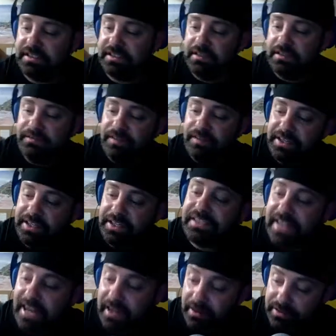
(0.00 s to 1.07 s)
funniest
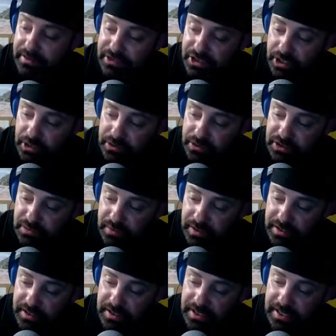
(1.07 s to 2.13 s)
Alex Jones is when
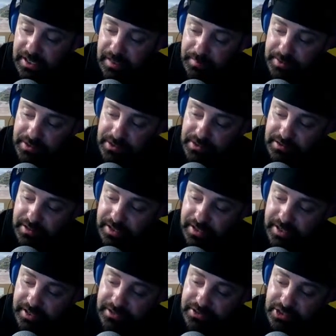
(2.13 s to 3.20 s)
him
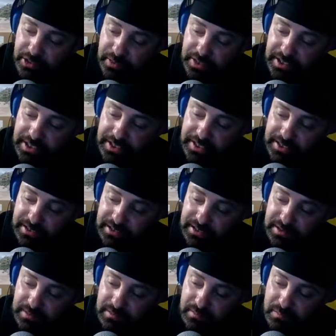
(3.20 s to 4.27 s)
and Joey Diaz
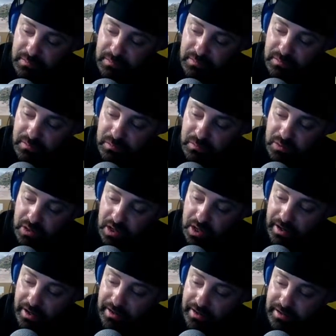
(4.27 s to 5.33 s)
were
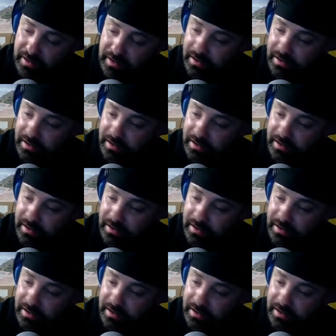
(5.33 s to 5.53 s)
on.